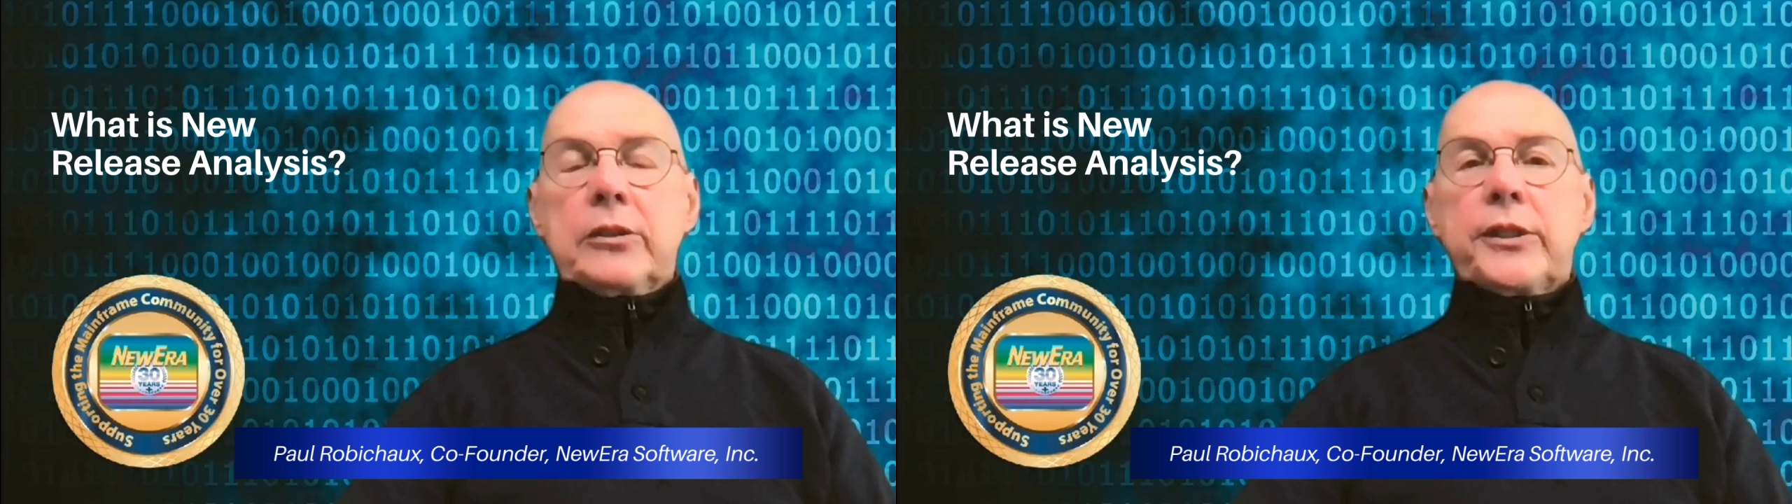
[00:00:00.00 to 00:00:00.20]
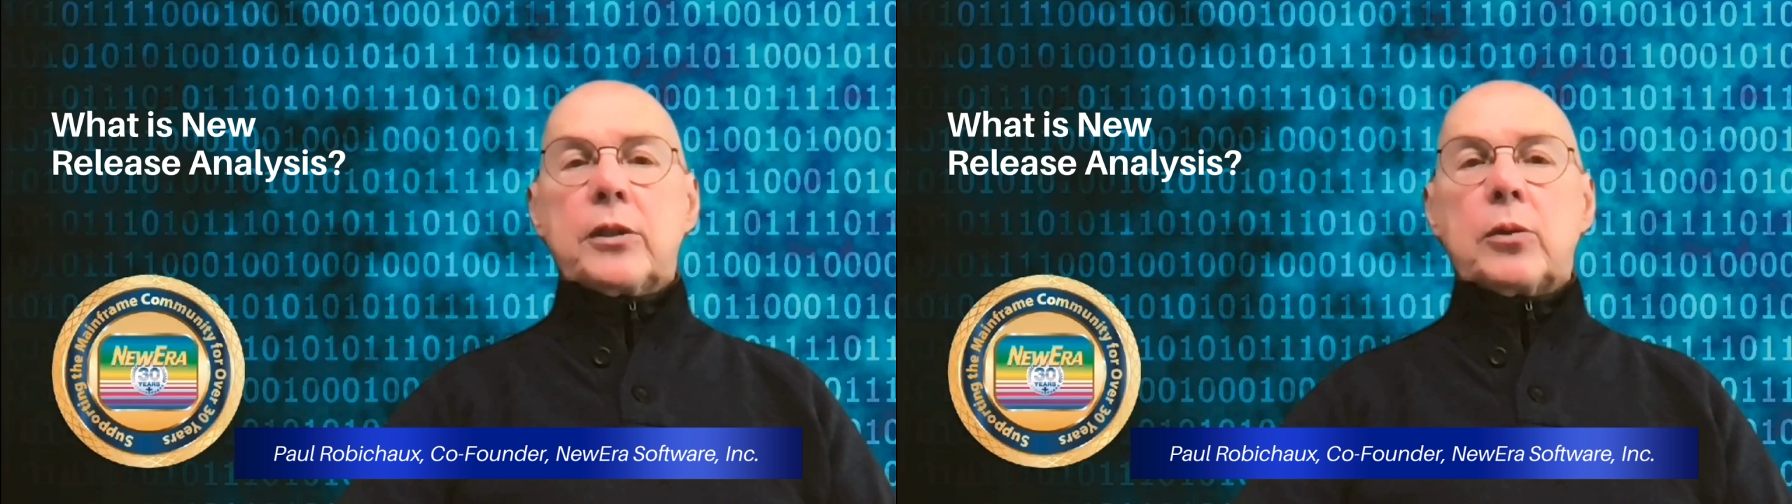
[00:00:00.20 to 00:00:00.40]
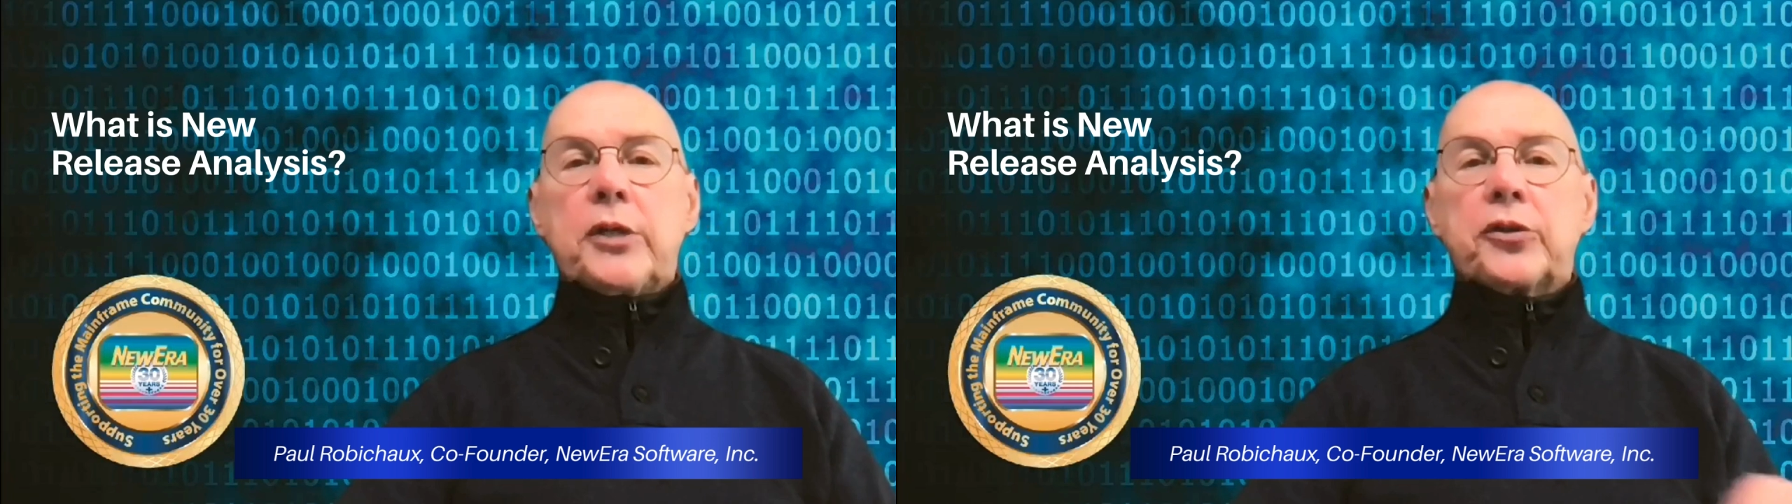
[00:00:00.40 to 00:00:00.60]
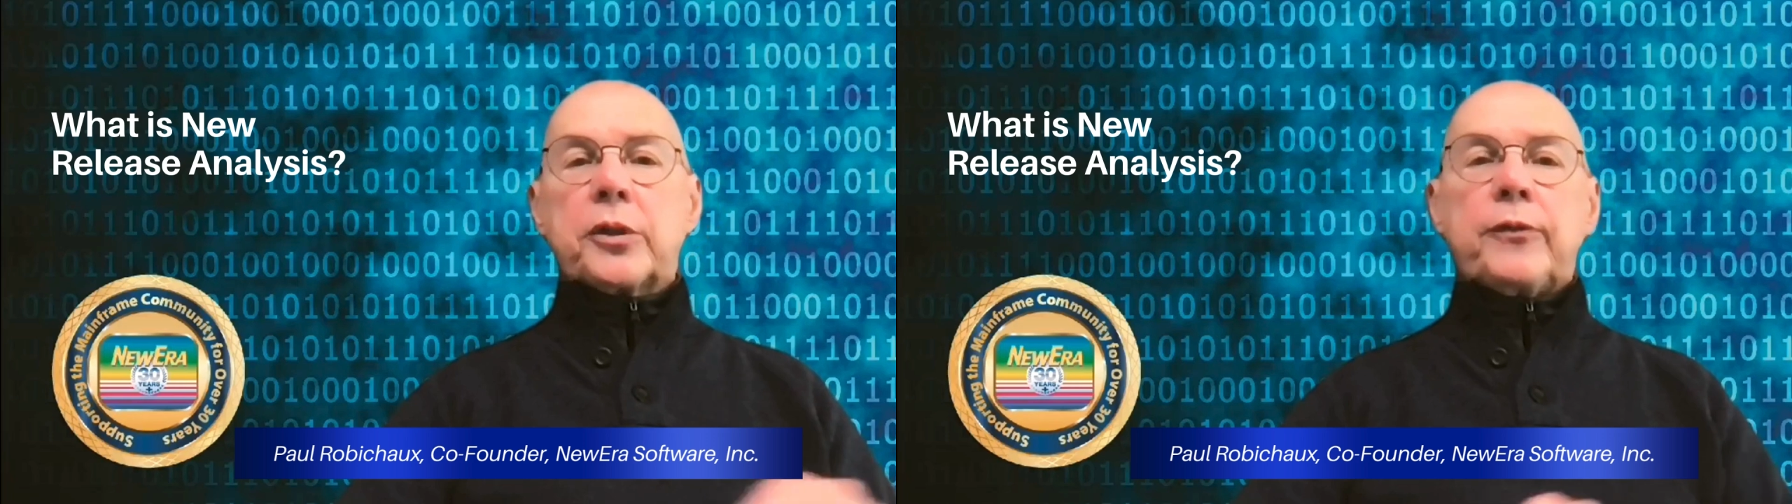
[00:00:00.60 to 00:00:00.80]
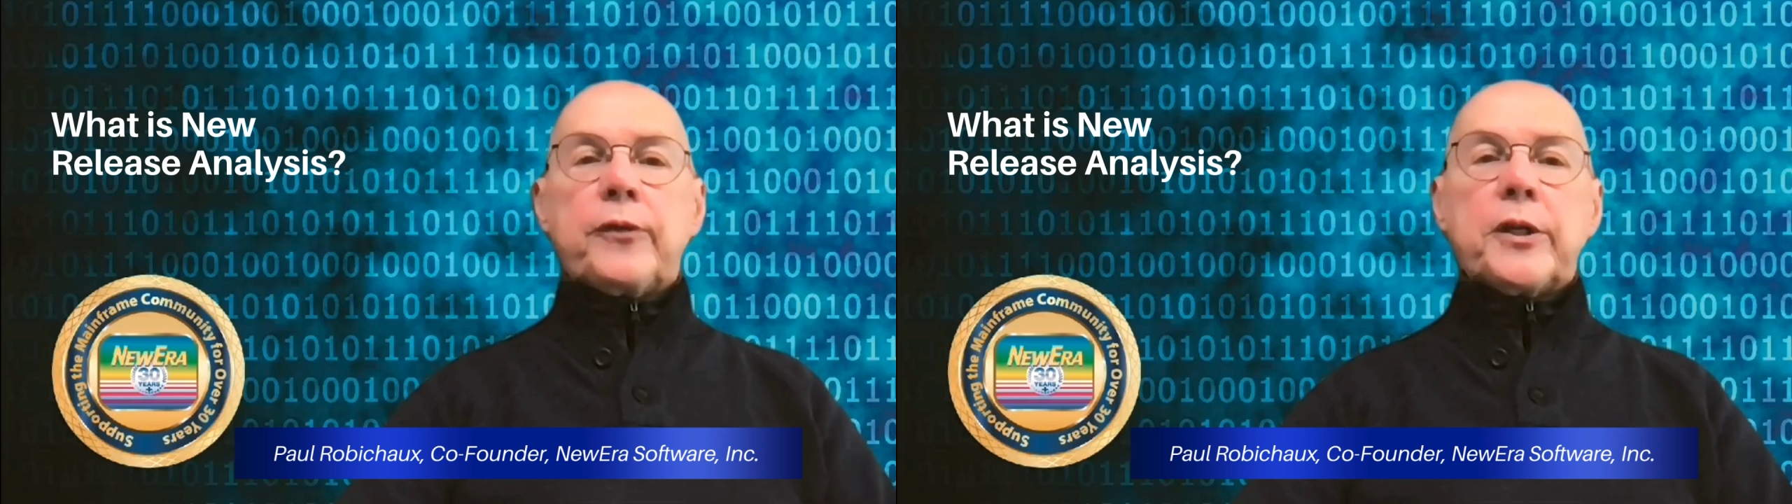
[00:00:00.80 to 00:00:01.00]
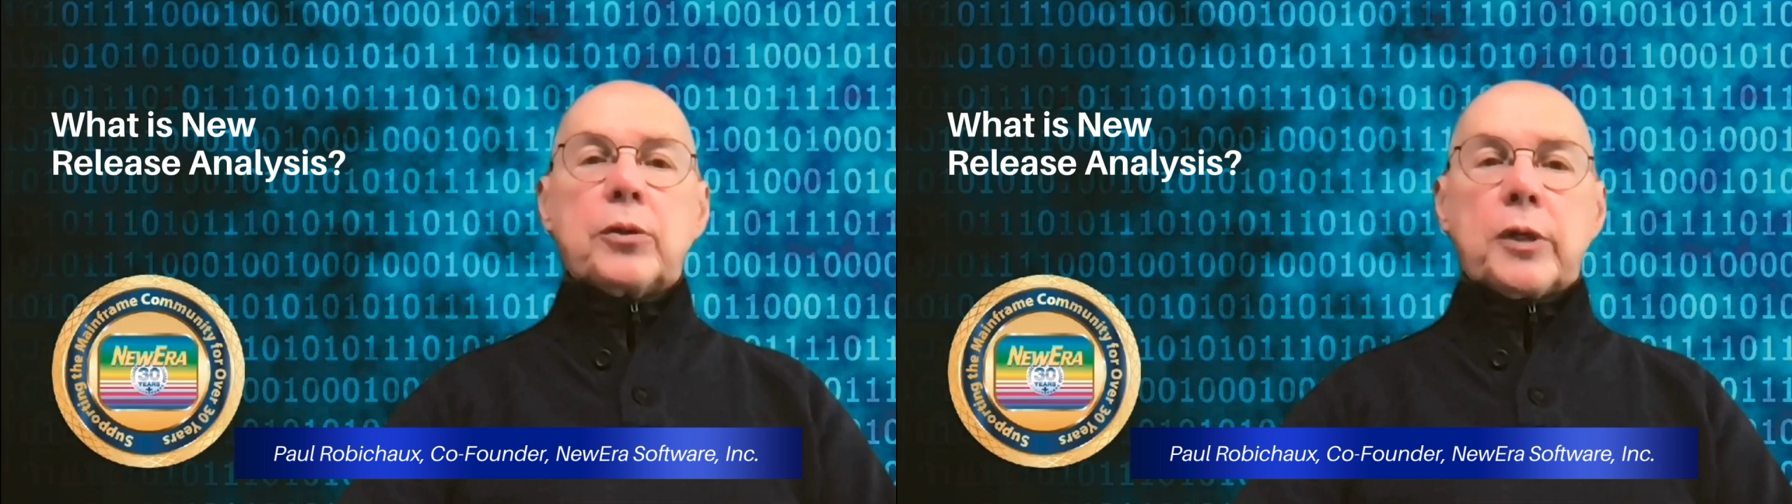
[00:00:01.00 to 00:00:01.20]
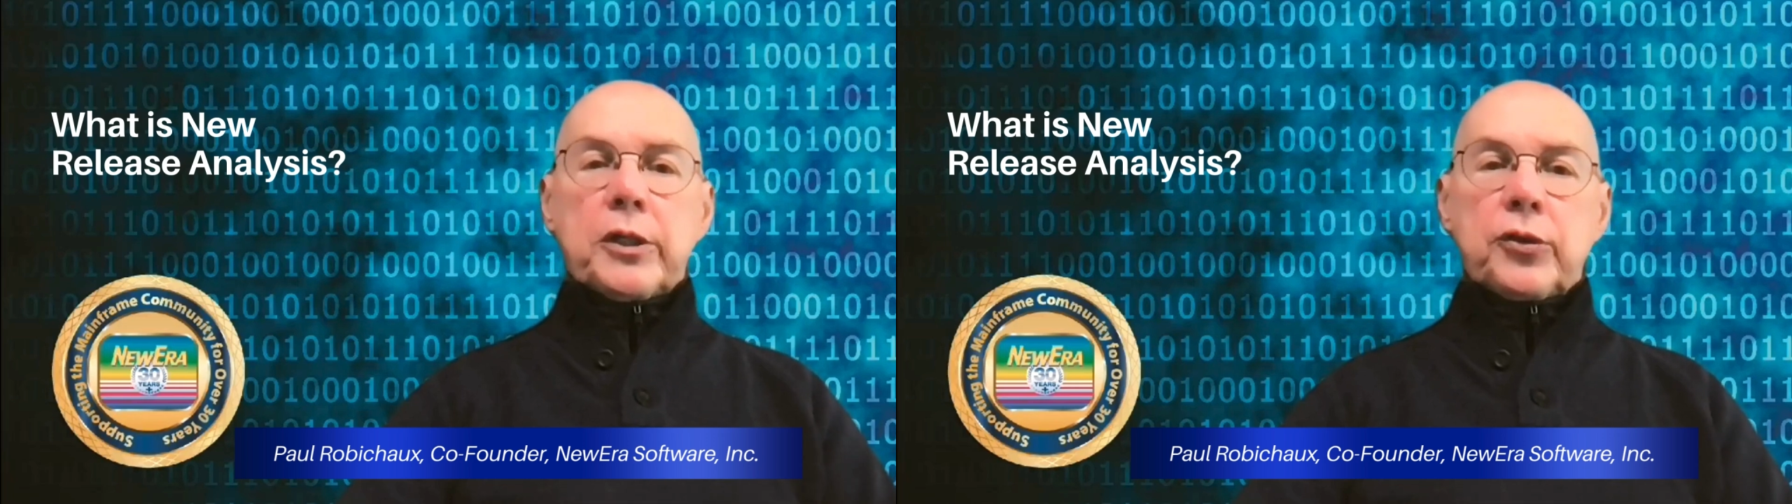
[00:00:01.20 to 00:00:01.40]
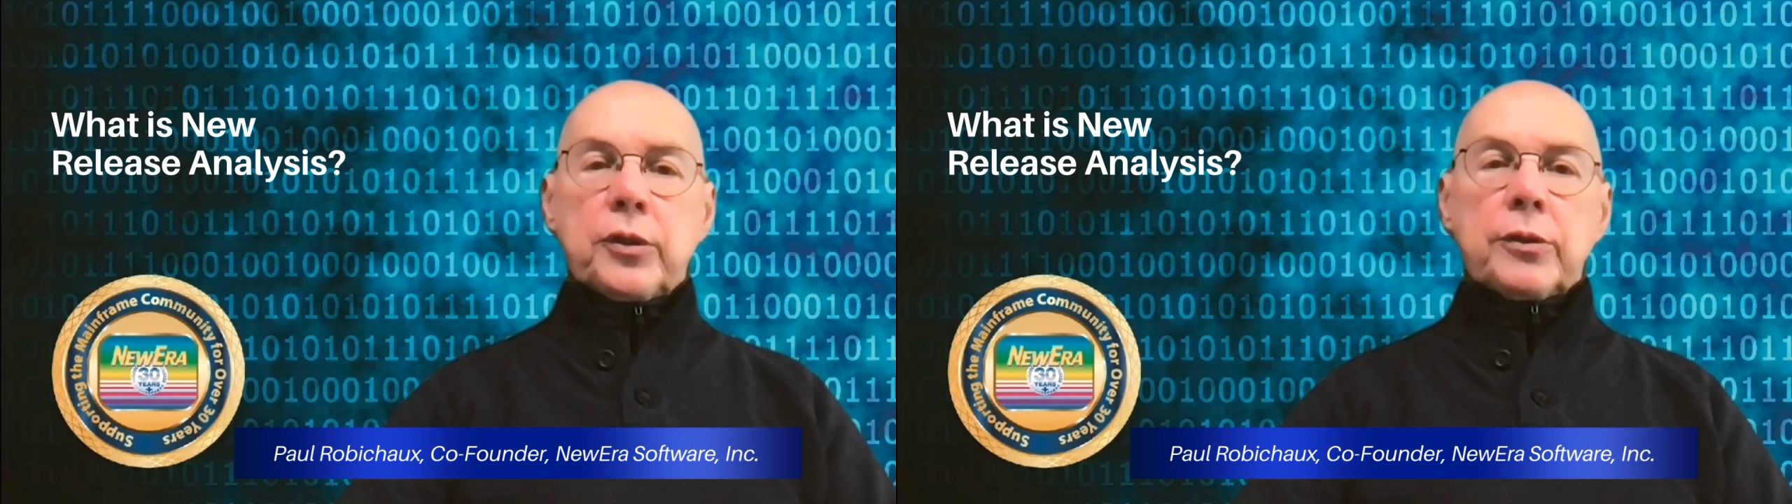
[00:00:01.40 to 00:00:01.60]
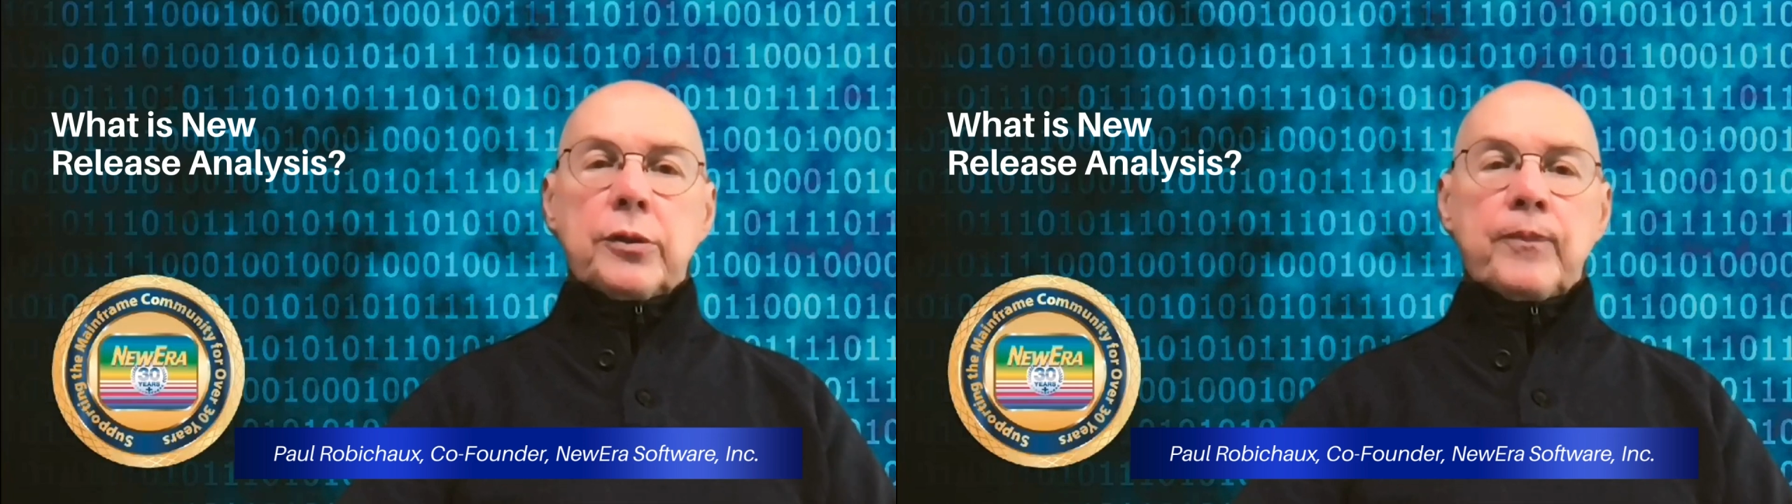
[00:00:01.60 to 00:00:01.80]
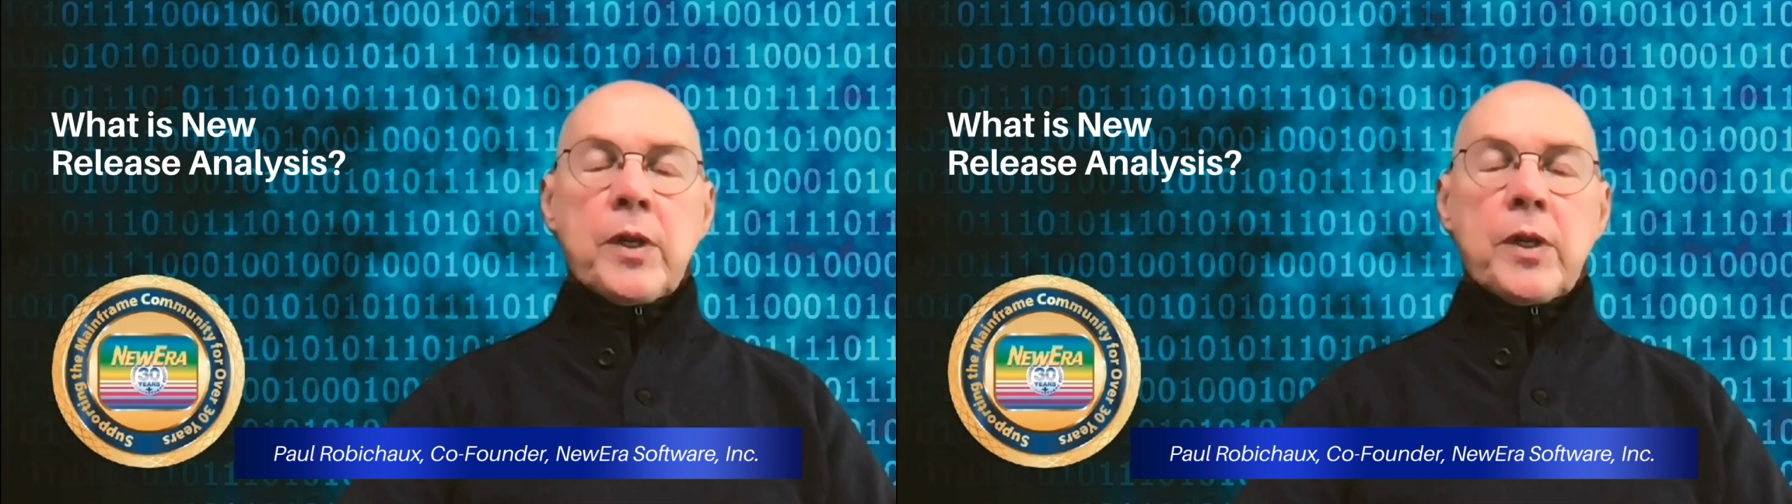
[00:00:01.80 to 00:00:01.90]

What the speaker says: ZOS configurations,